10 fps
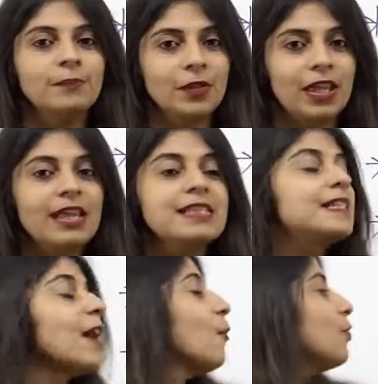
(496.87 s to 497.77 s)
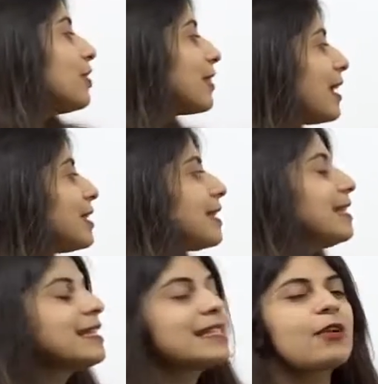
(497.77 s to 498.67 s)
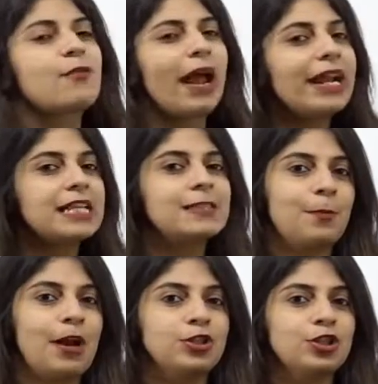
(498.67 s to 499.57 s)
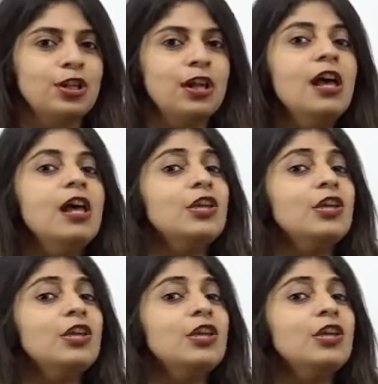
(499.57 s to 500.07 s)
Okay, so this is the right expression